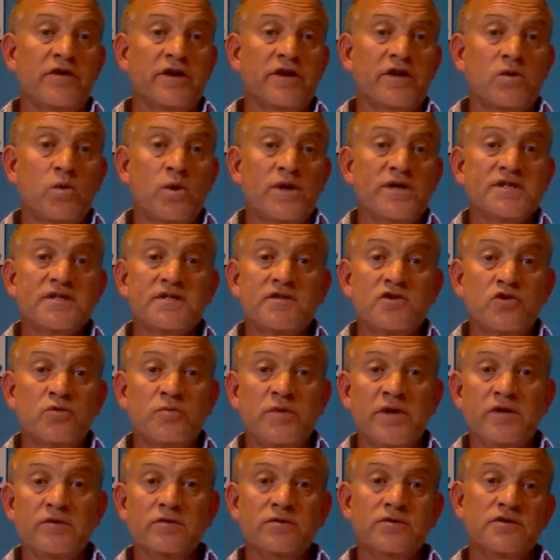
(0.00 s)
request too
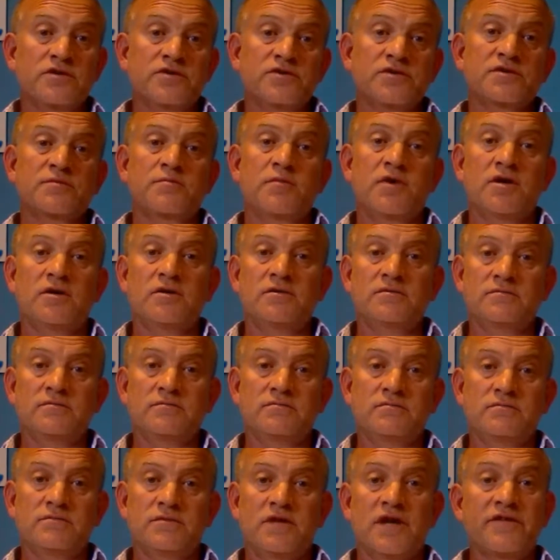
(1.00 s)
big or too small,
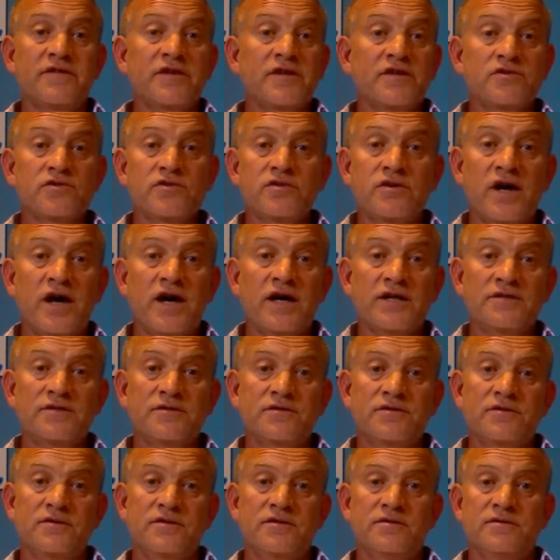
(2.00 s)
nothing too hard
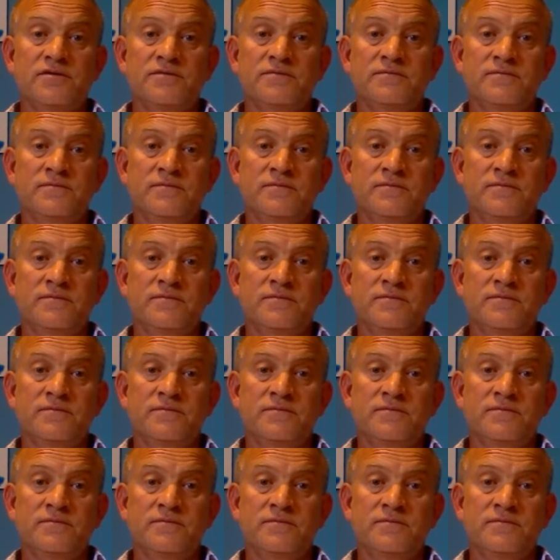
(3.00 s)
to do.